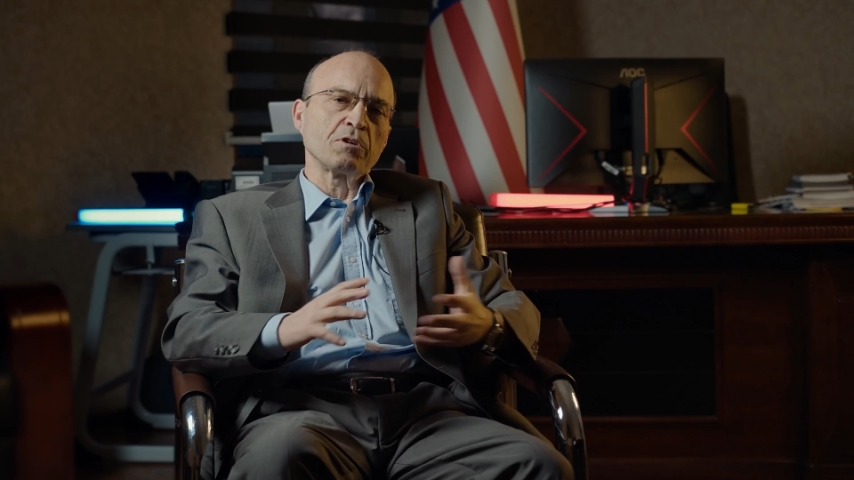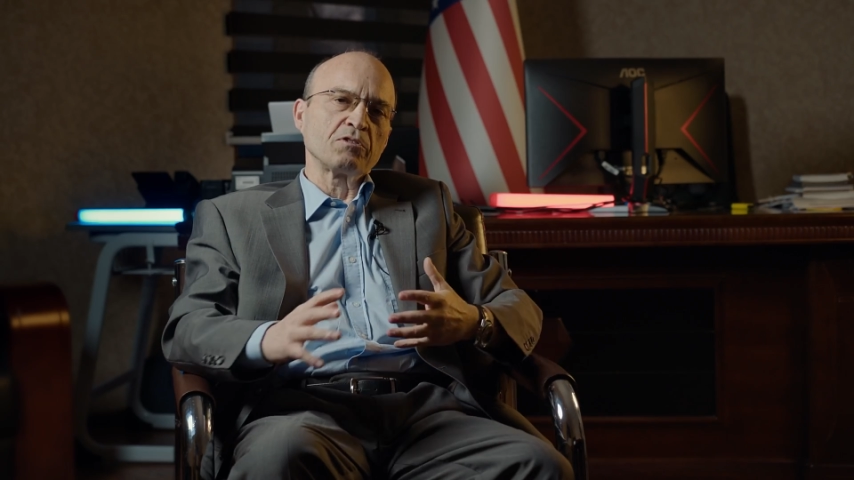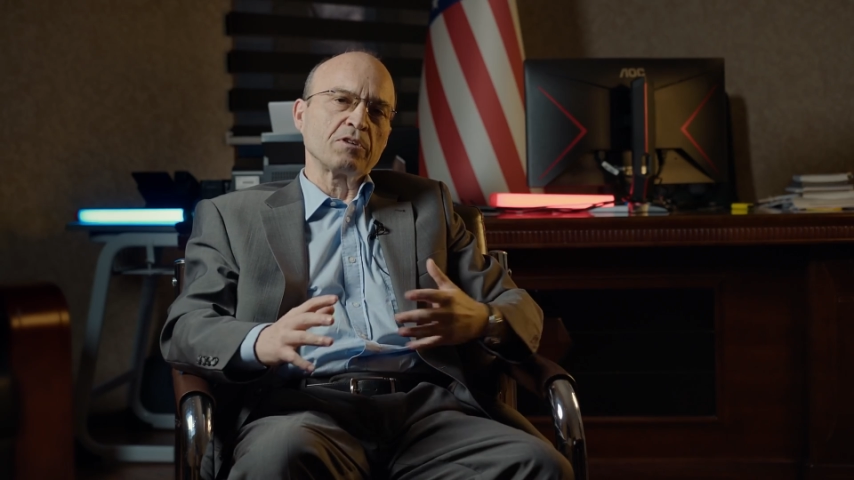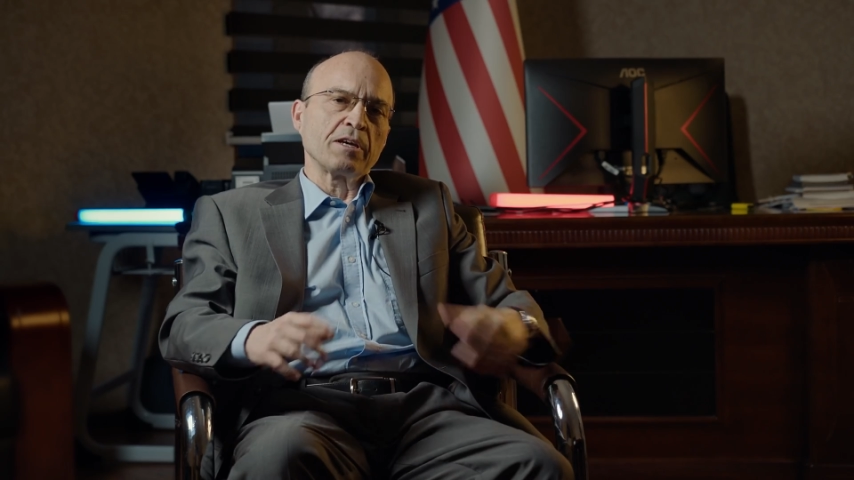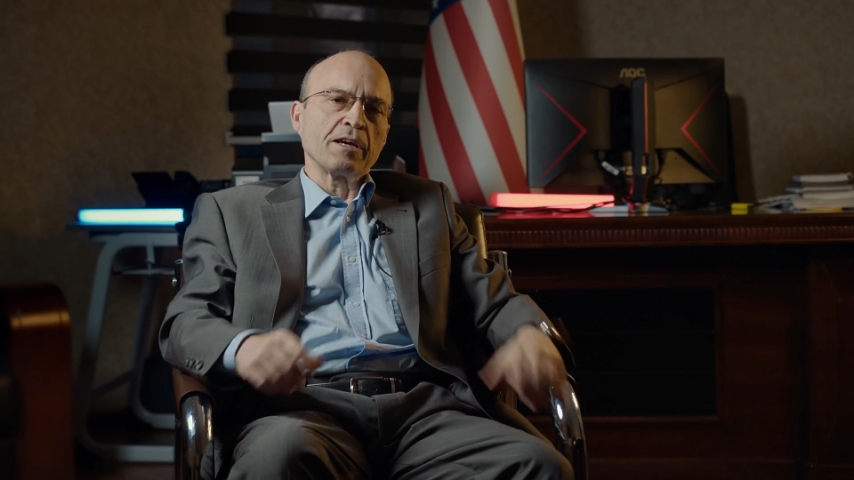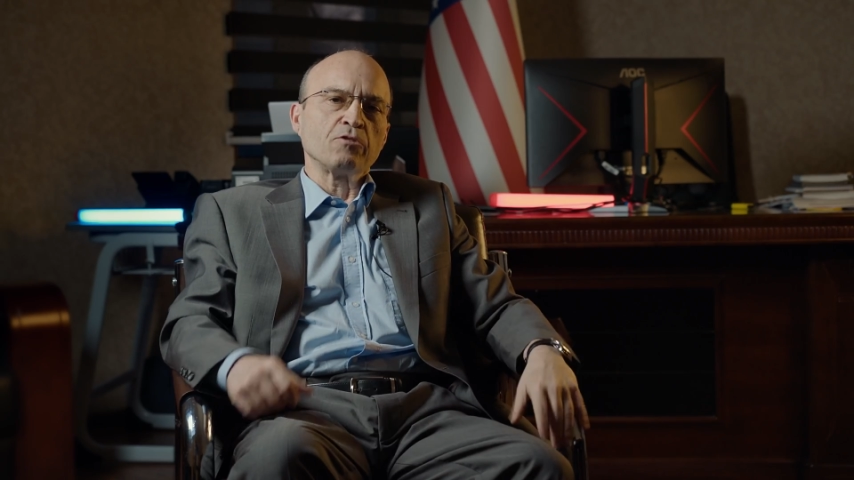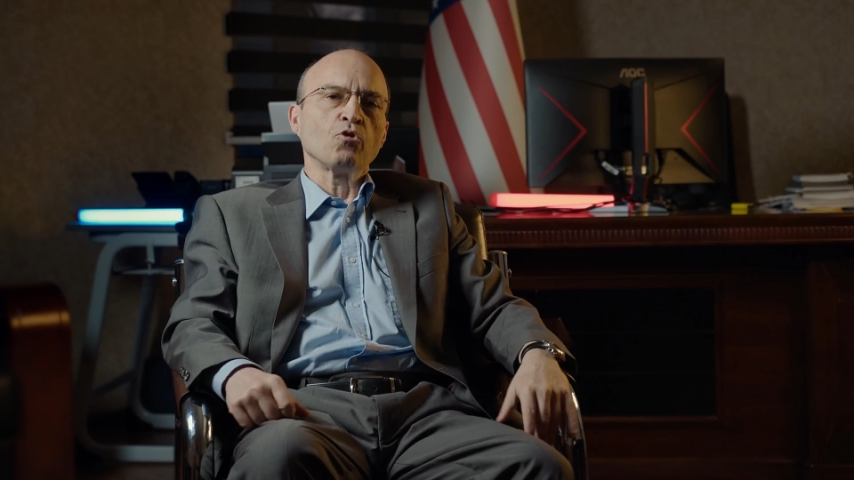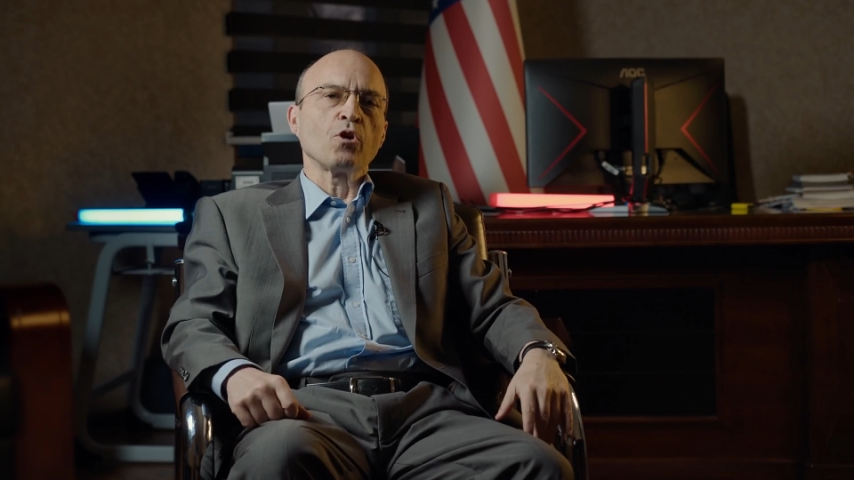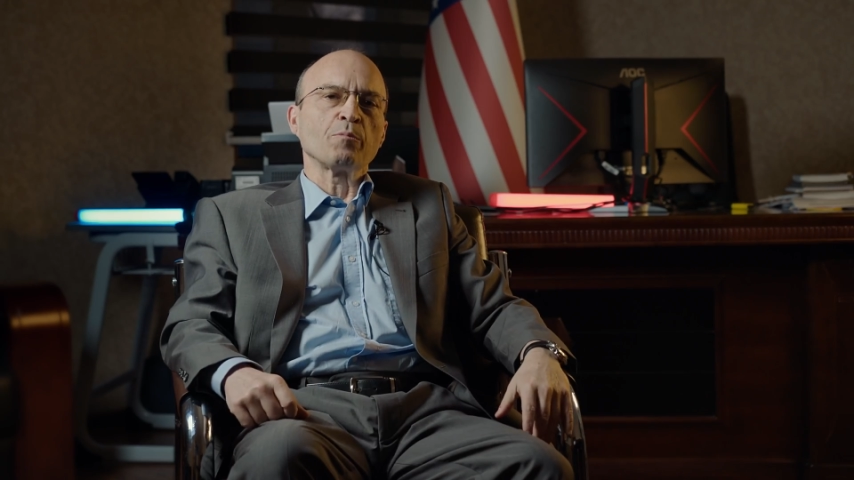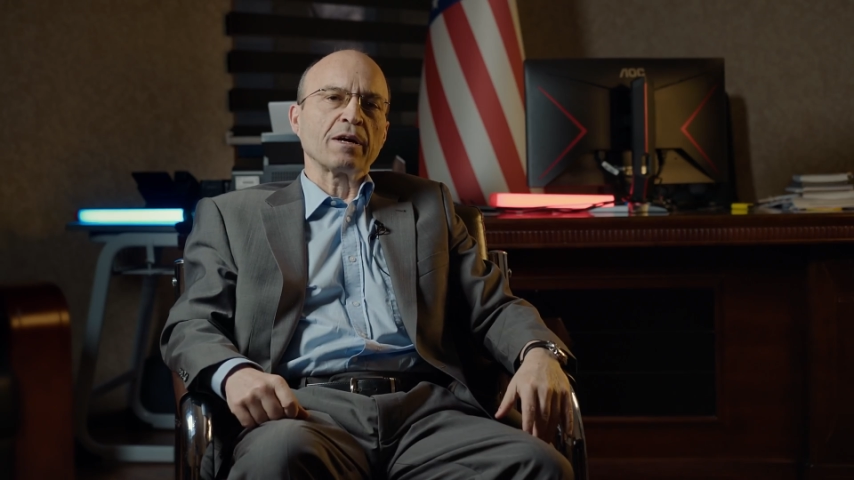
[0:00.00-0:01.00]
is a
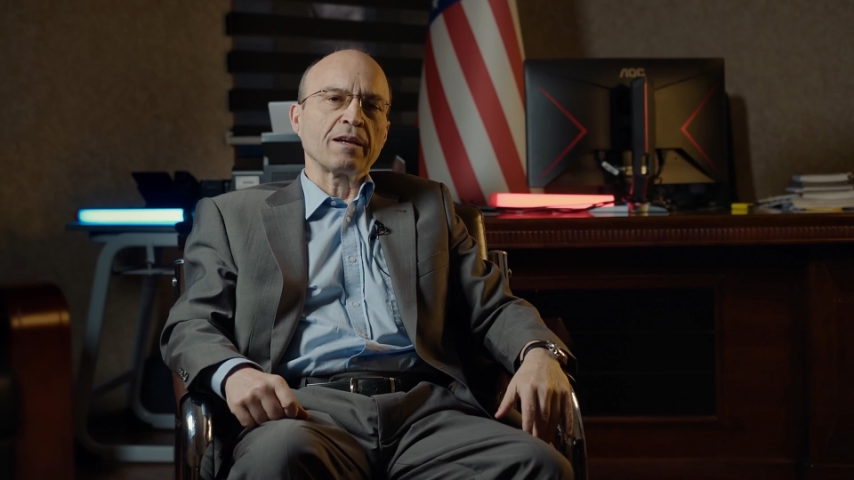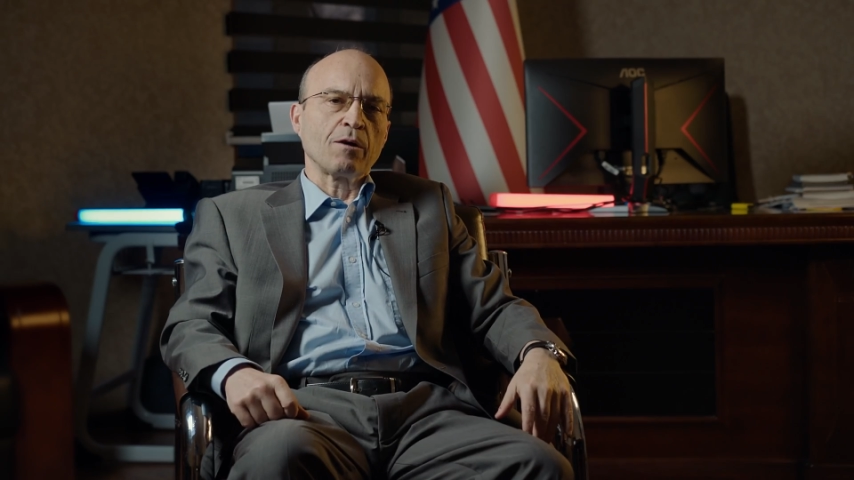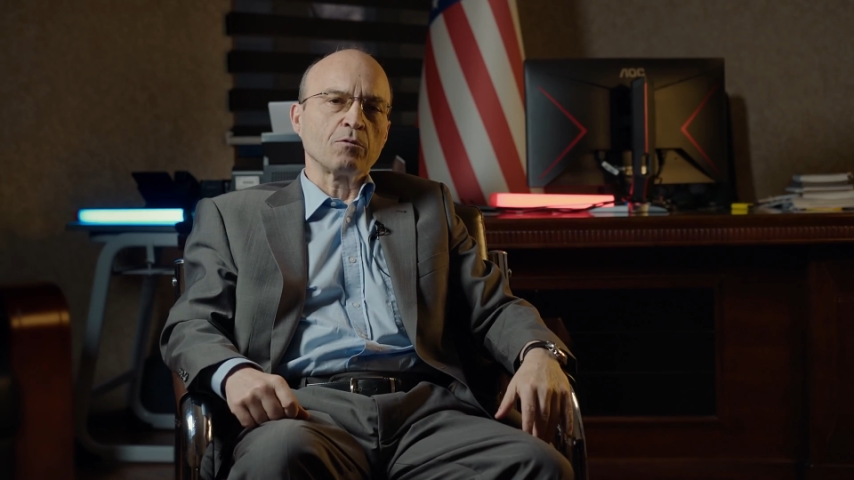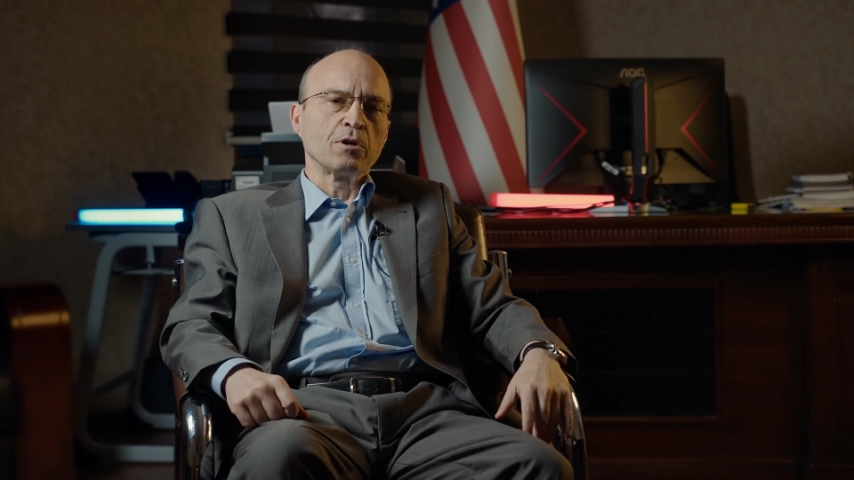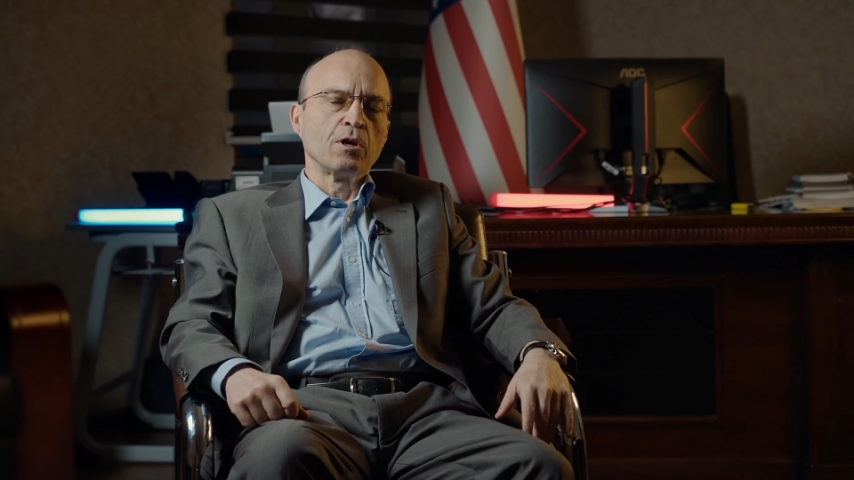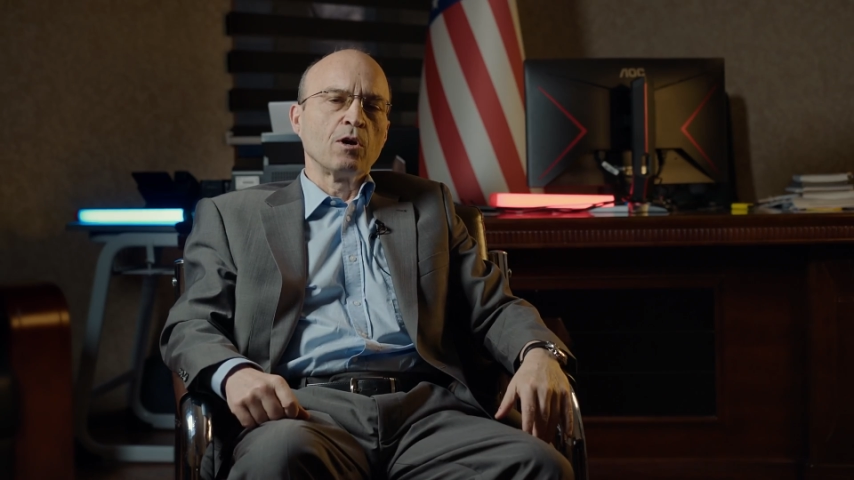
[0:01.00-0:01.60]
joint background